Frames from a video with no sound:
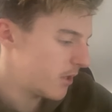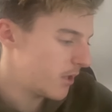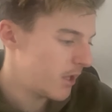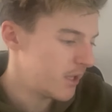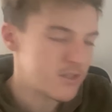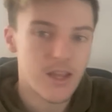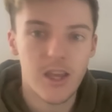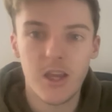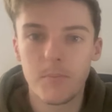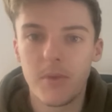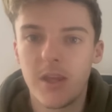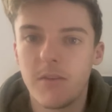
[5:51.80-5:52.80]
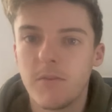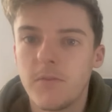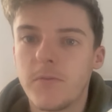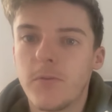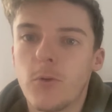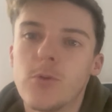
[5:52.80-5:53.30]
It's taken me
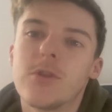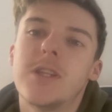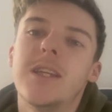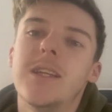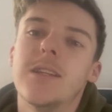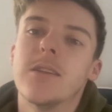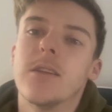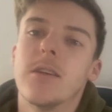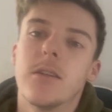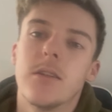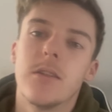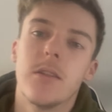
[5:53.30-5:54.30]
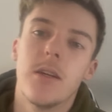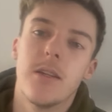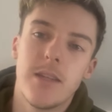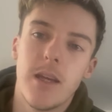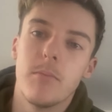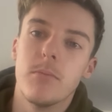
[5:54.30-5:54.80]
14
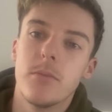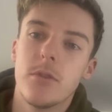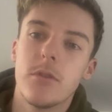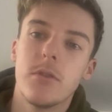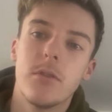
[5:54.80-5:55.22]
attempts.